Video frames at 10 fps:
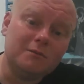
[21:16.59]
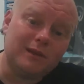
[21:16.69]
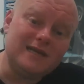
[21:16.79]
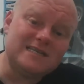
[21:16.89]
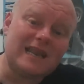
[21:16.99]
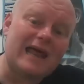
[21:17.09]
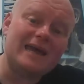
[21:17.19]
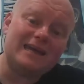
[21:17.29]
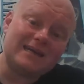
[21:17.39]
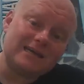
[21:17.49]
Please
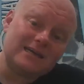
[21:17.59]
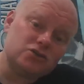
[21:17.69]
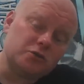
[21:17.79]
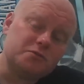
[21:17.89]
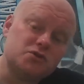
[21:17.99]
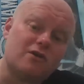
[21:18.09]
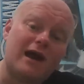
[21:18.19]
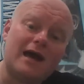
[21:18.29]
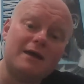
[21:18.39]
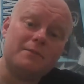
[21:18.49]
like,
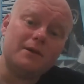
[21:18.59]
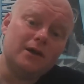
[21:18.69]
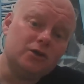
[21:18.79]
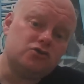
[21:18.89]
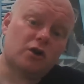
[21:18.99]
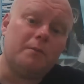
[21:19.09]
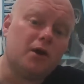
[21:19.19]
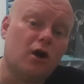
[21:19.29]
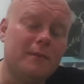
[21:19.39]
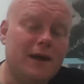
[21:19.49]
subscribe, drop a
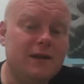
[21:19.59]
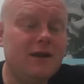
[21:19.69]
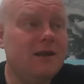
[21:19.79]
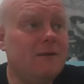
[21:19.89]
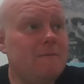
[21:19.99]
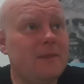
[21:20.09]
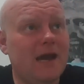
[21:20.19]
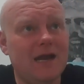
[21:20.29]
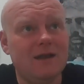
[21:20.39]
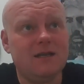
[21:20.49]
comment,
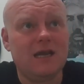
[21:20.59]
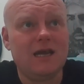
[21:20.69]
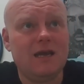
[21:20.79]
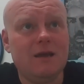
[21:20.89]
and